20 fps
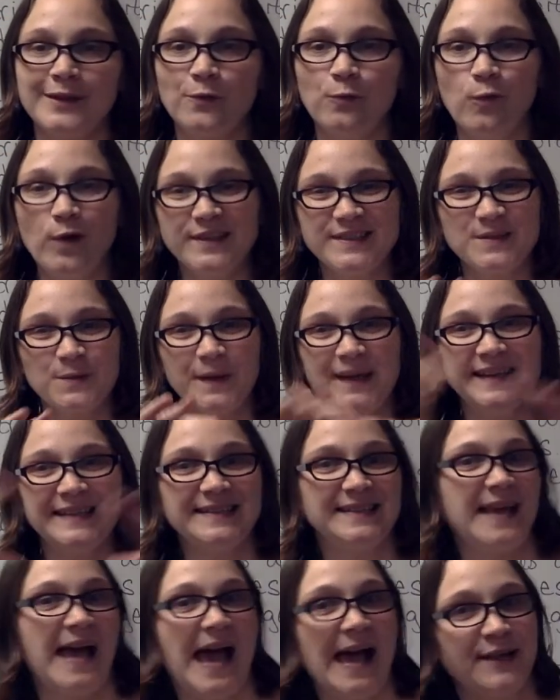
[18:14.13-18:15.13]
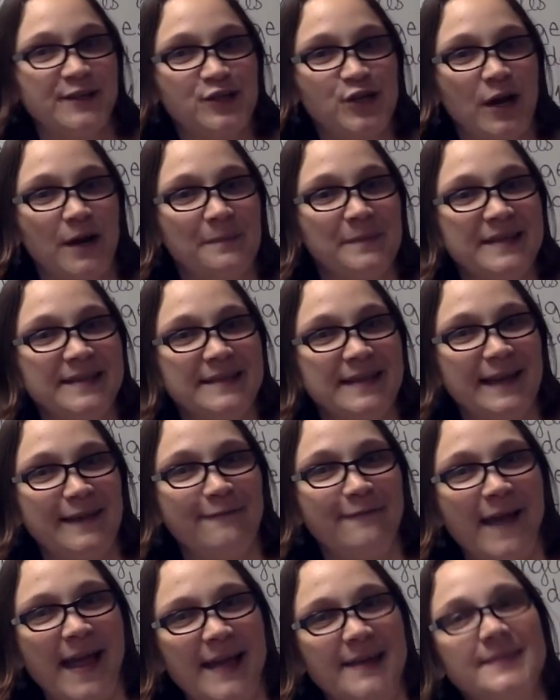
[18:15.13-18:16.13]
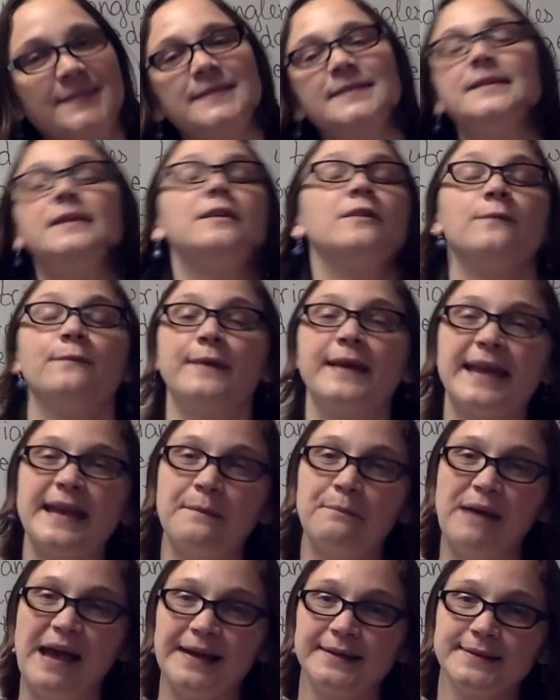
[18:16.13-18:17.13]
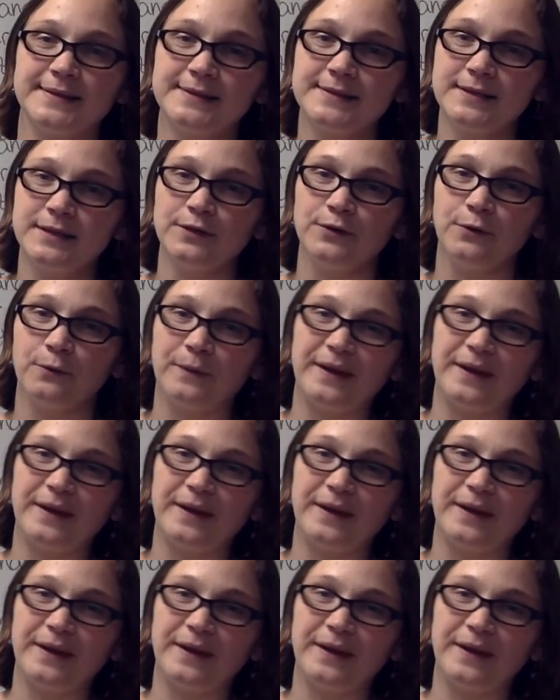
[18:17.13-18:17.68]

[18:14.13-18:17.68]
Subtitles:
Once we attach our missing face, we get back to 2.